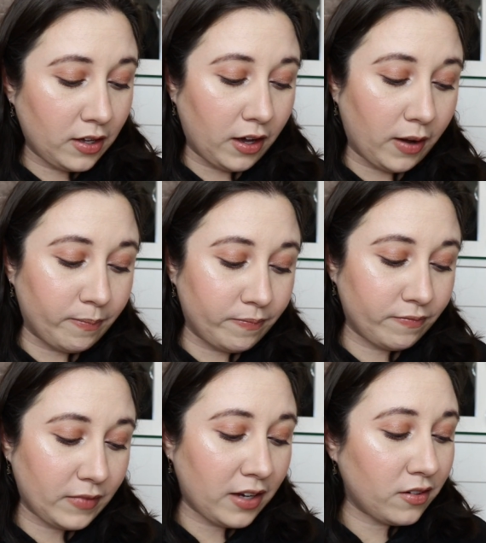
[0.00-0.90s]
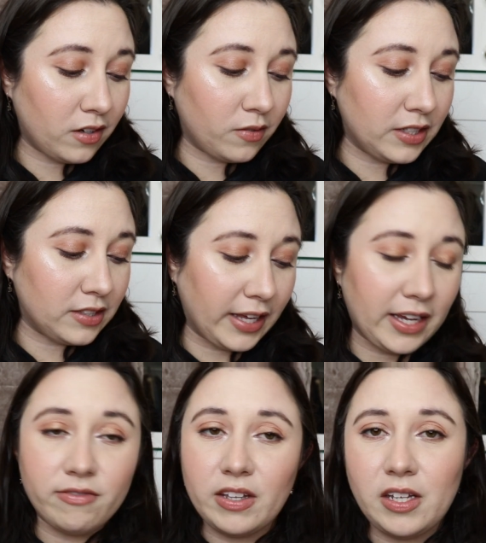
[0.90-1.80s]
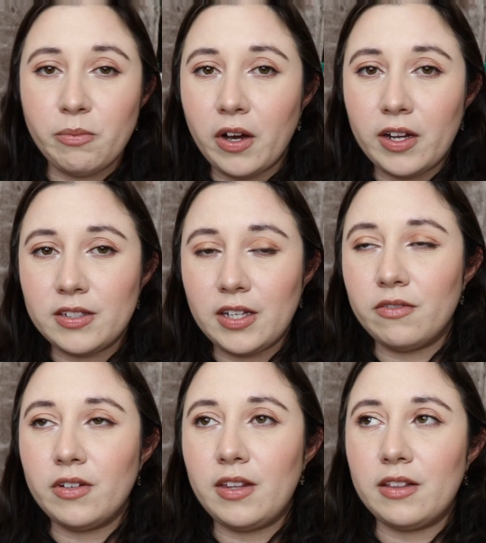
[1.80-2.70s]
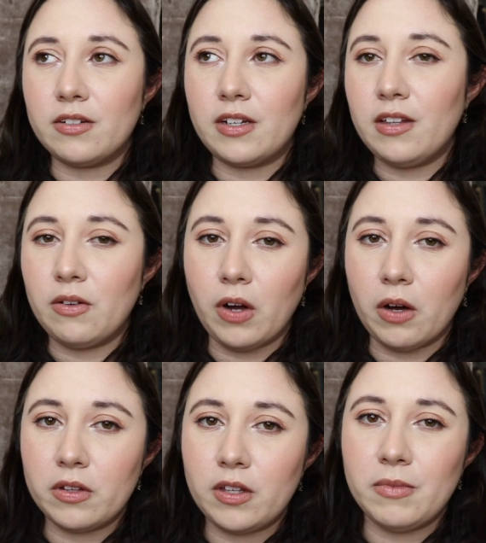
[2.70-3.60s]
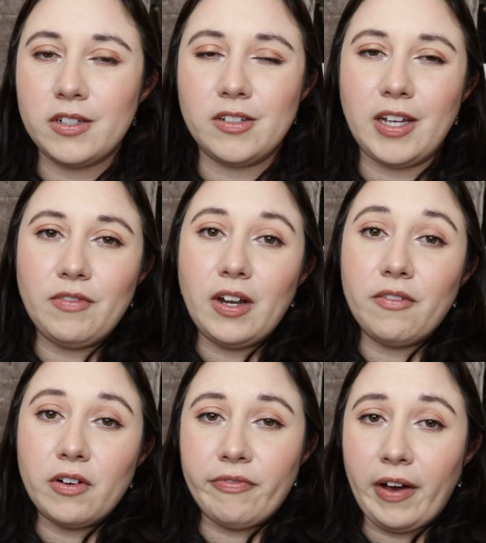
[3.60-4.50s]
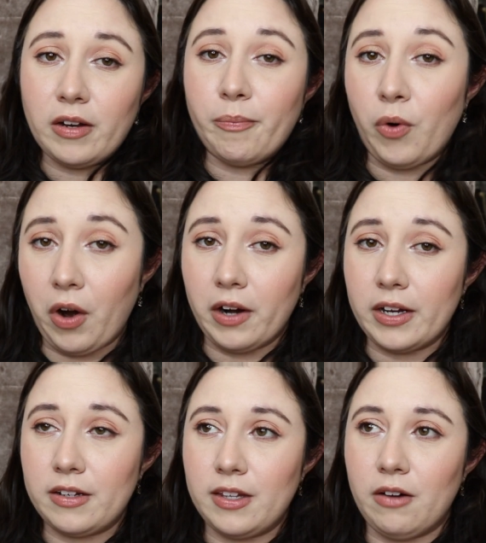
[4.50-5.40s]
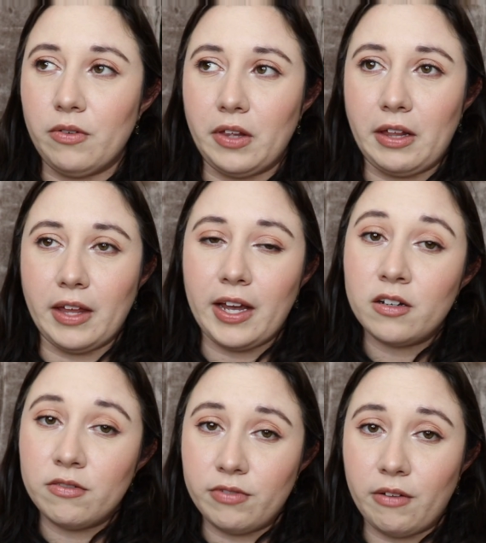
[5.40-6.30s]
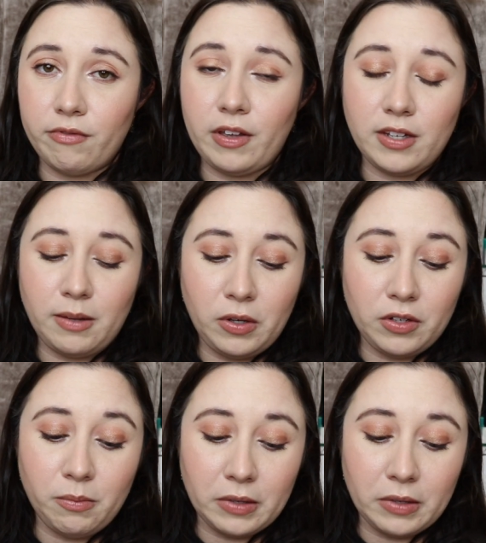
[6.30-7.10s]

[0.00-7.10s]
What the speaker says: I don't always like Fenty products. I don't really think there's anything wrong with them. It's just I've never found a product that I really liked from Fenty Beauty.